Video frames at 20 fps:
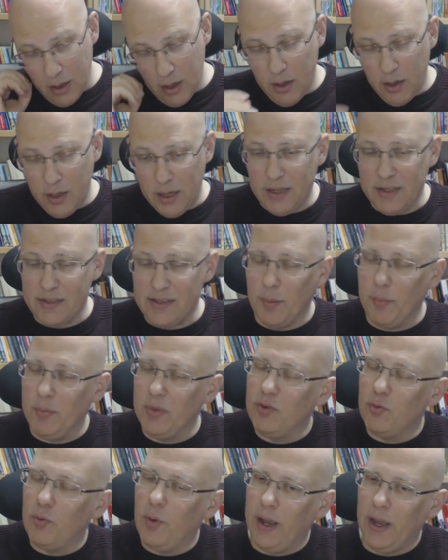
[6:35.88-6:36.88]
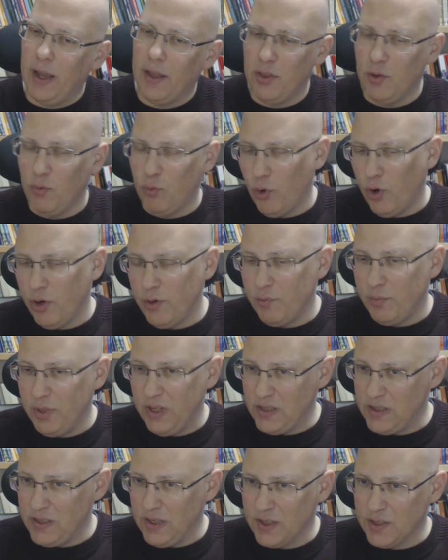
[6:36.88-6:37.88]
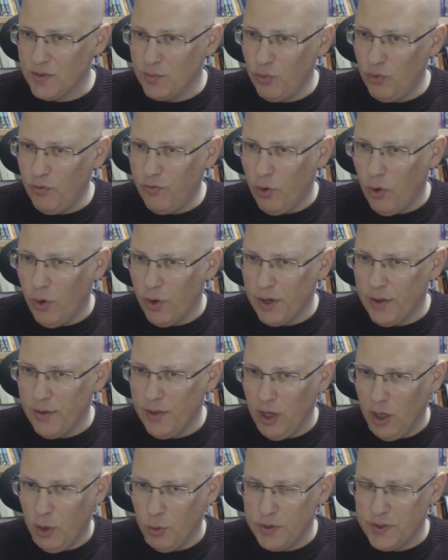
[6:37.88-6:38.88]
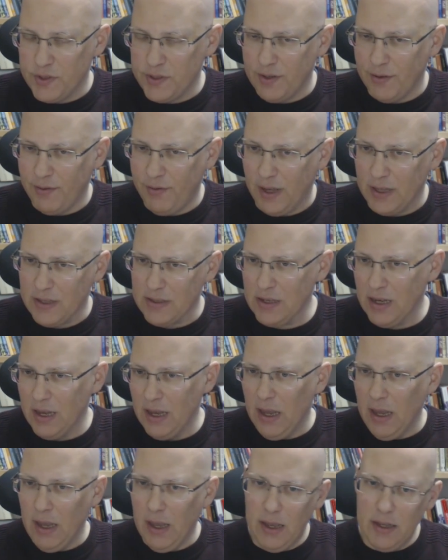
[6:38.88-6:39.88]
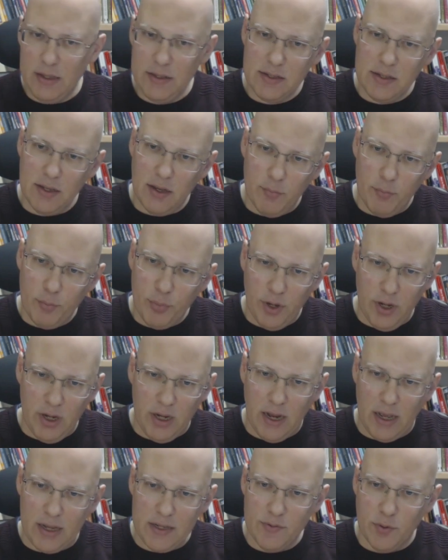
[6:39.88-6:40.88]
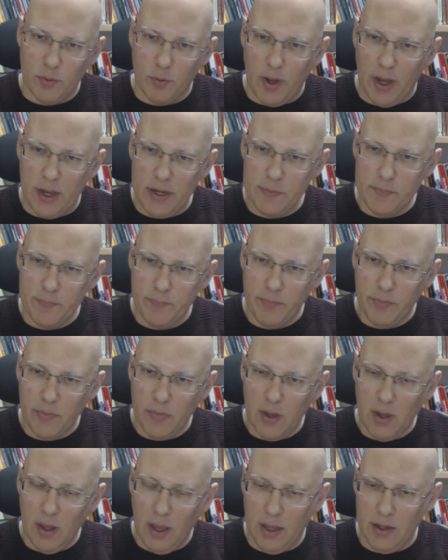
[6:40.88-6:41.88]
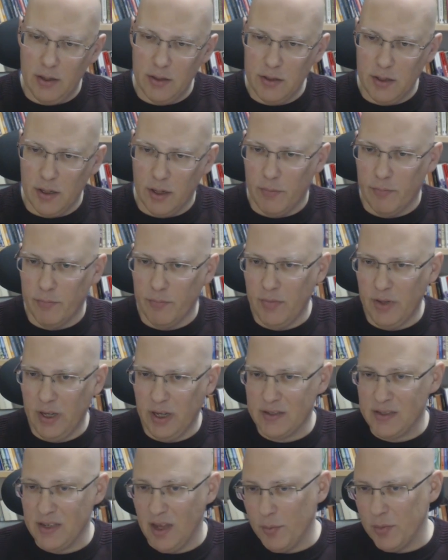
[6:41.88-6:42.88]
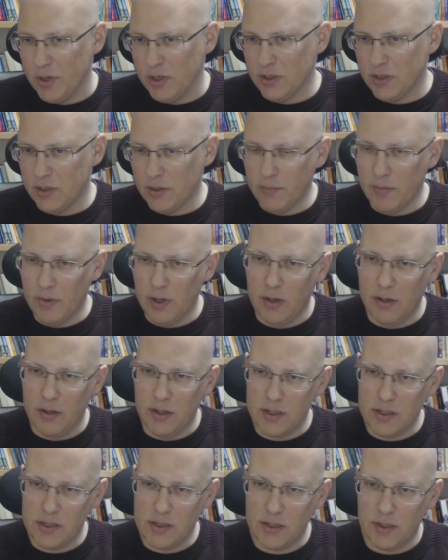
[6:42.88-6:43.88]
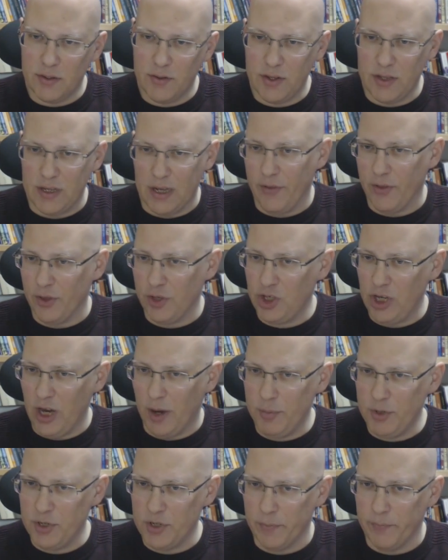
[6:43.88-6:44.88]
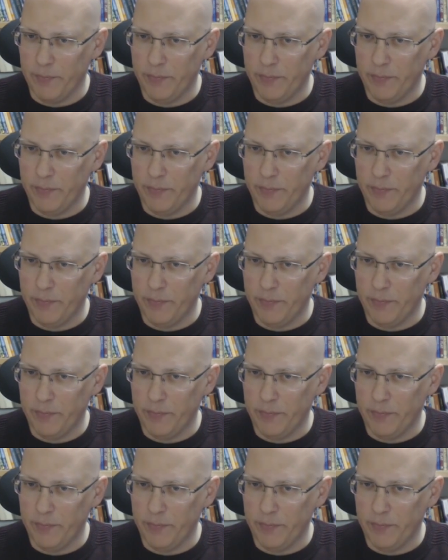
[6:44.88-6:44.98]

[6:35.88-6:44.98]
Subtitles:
examined via the 1 b6 move order, the Owens defense. It's pretty nice for white and examined in this other chapter.